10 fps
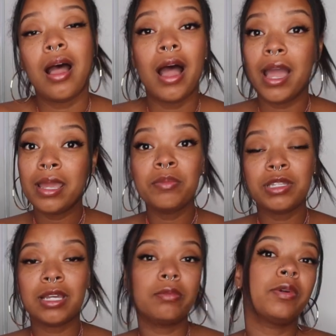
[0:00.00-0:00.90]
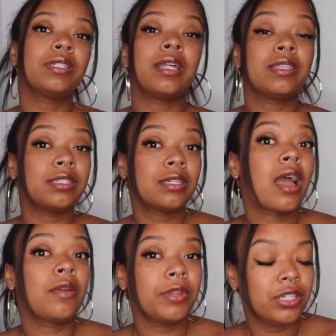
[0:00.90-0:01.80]
I'm the type of person that this is the
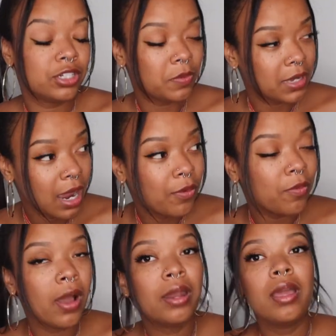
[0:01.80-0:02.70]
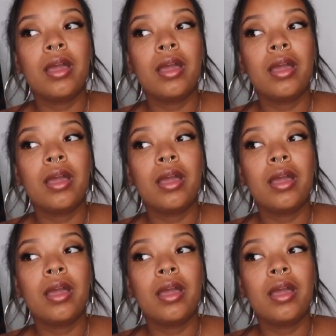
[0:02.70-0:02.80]
kind of relationship that I would want.